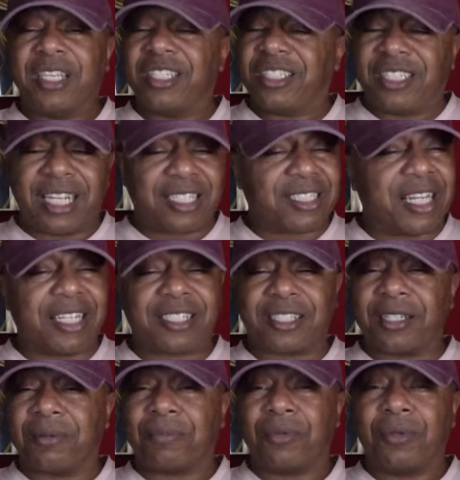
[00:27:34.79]
It's just that
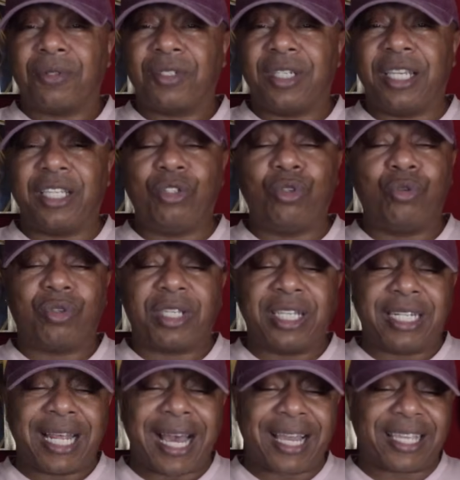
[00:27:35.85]
simple. And you
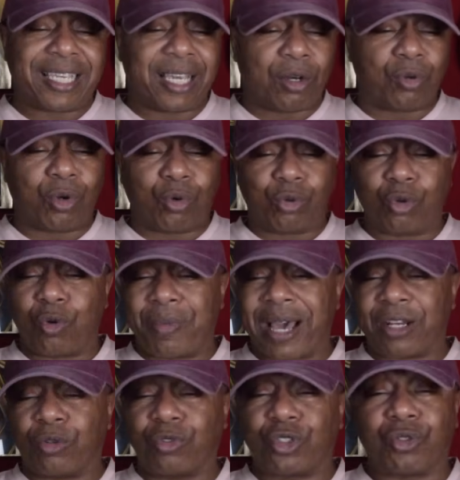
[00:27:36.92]
cannot count on
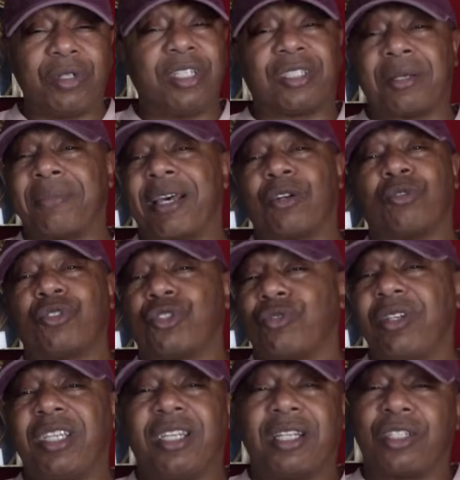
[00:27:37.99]
nobody on the street. Somebody on the
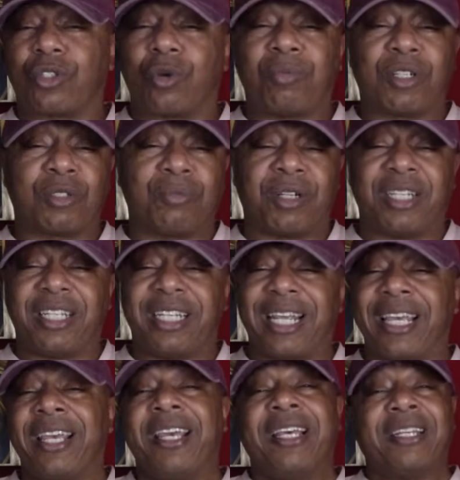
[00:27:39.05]
street getting so much money
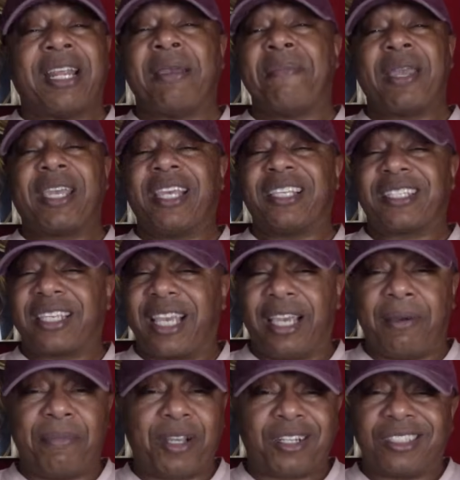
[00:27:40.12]
that they may get
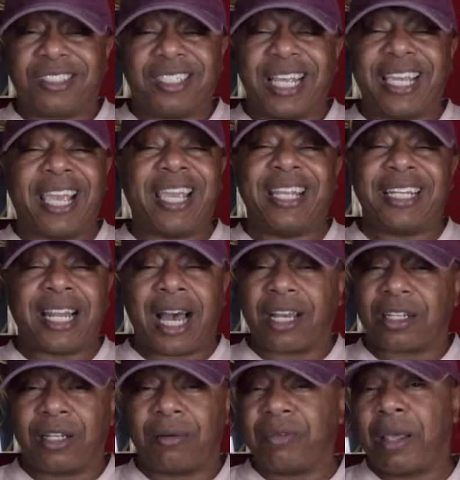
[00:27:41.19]
scared because they ain't
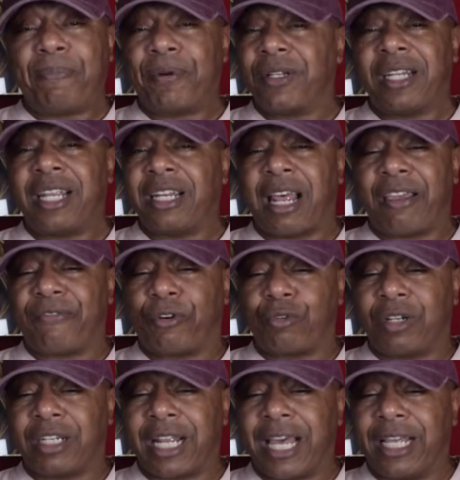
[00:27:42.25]
locked up. They putting their life on
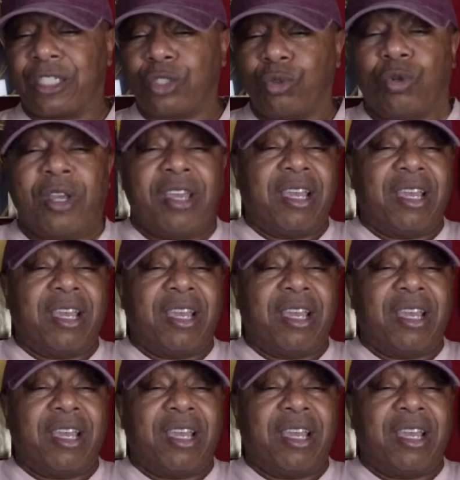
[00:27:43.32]
the line too.